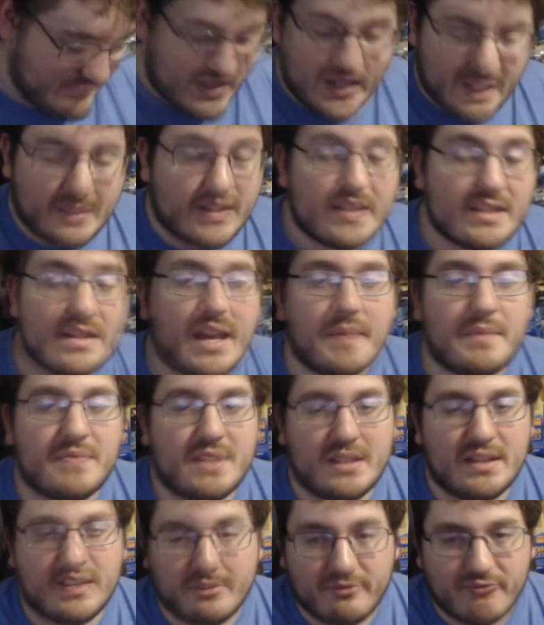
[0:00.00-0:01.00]
These games
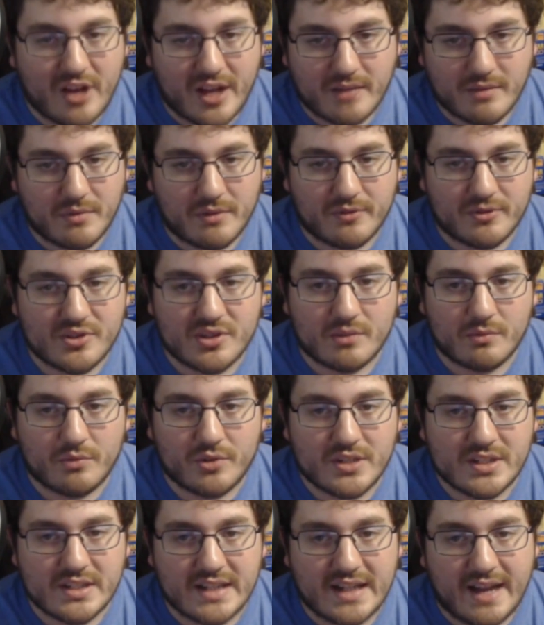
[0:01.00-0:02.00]
tend to find me for some
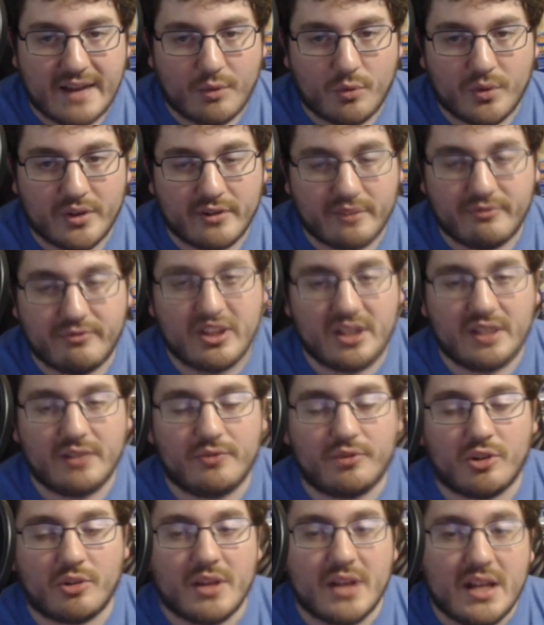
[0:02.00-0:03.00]
reason. I have a weird affinity
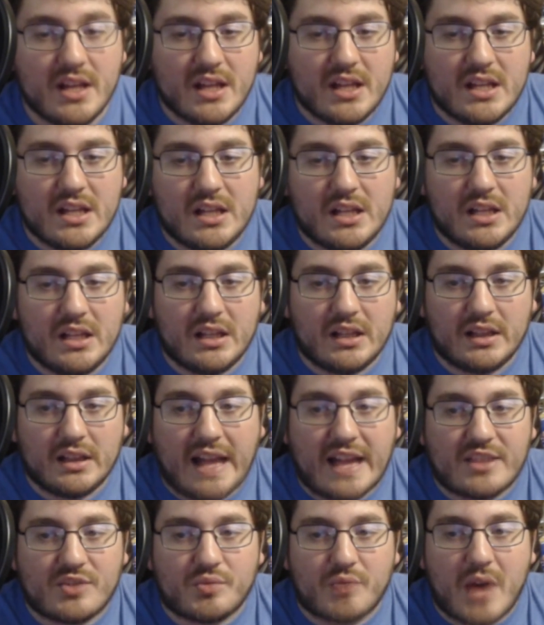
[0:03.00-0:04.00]
for them.
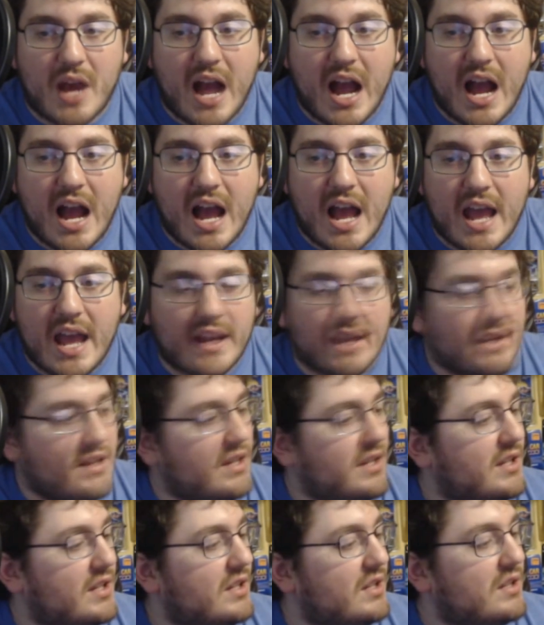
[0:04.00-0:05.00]
Let's Ride.
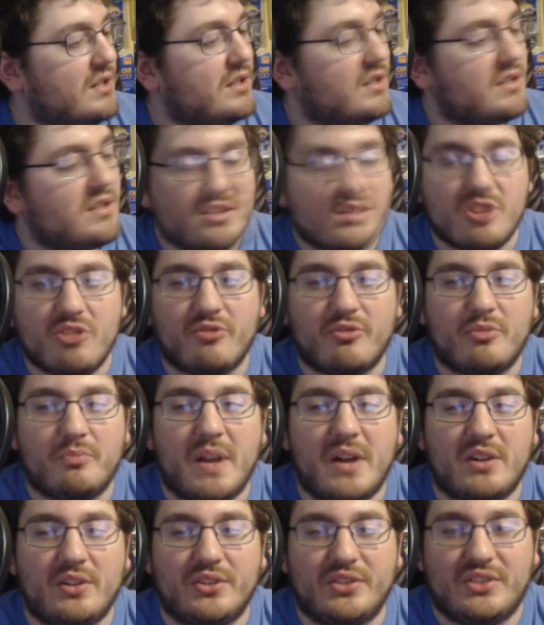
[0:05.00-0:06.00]
Silver
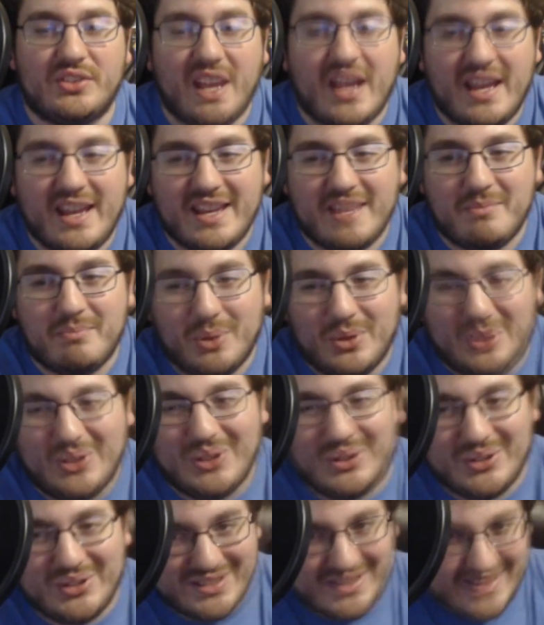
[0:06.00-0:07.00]
Buckle
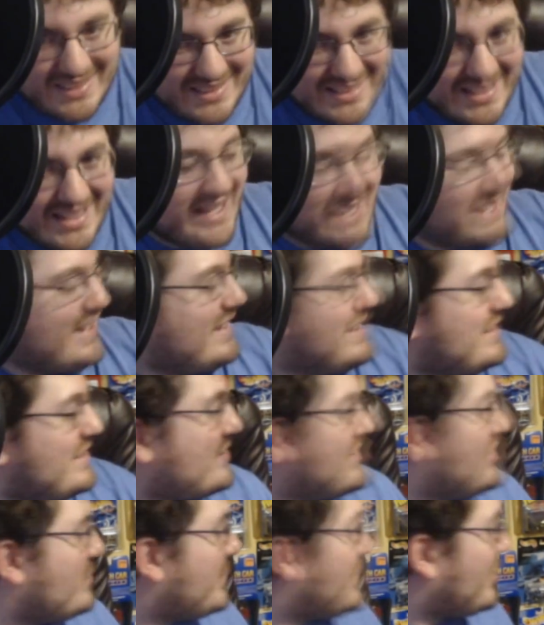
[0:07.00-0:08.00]
Stables. These
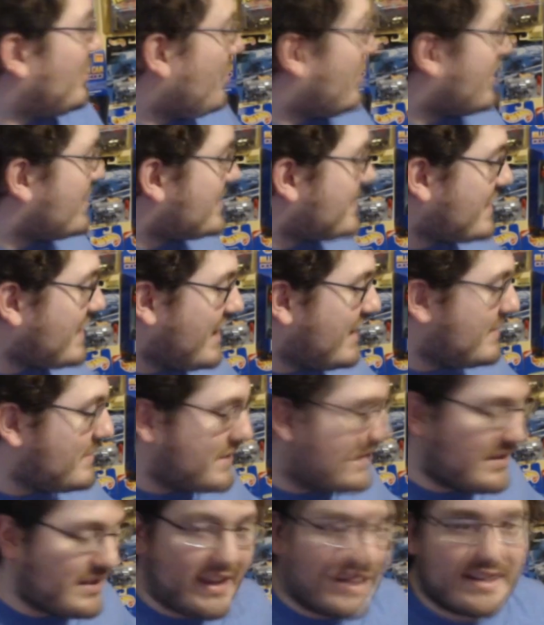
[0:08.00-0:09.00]
stupid horse
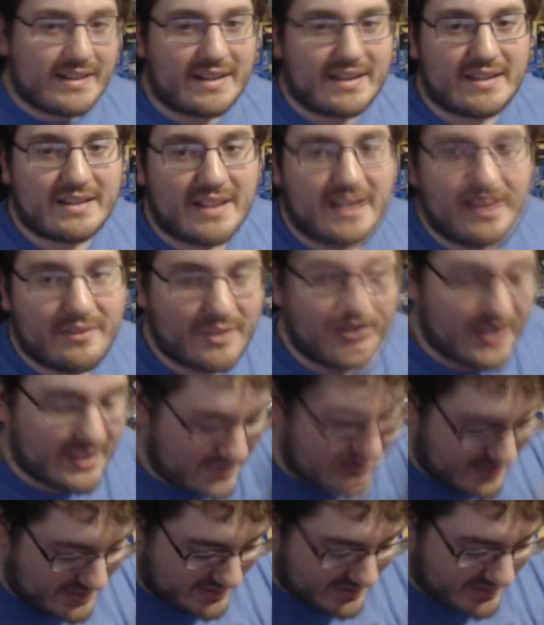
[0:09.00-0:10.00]
games. I guess because I live in
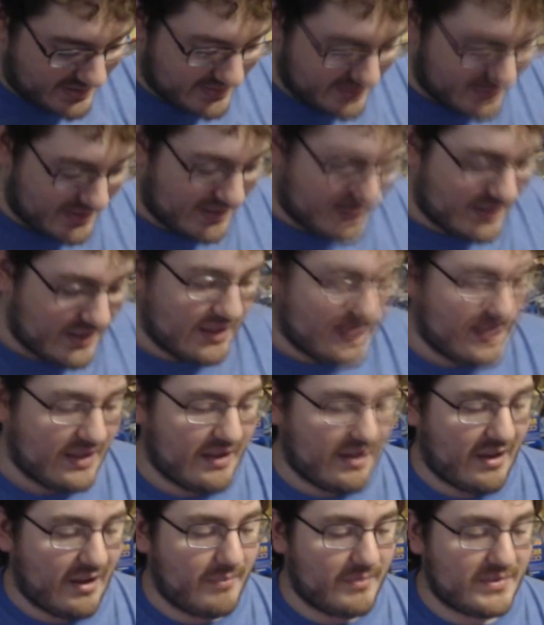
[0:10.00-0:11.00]
Kentucky.
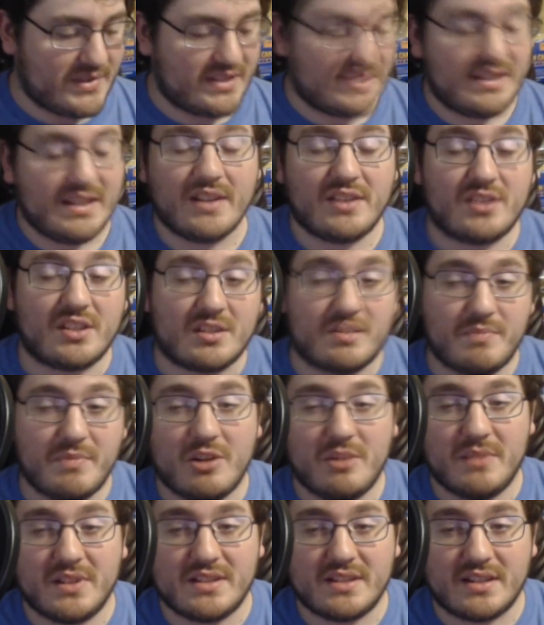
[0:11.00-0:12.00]
Stitch
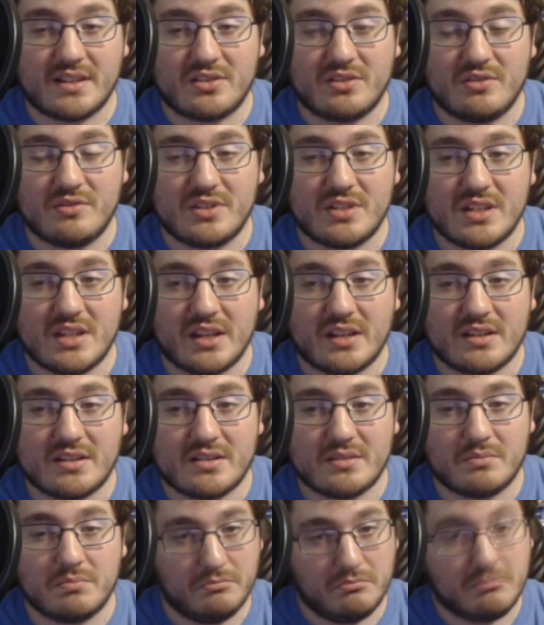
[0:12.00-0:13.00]
Experiment 626.
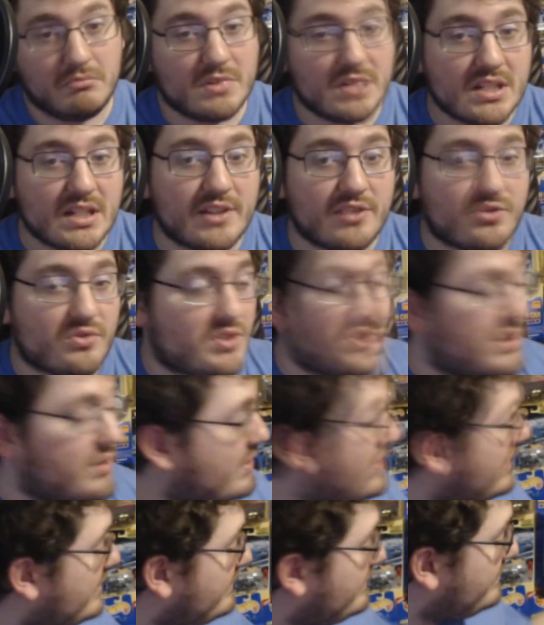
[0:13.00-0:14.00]
It's an interesting one.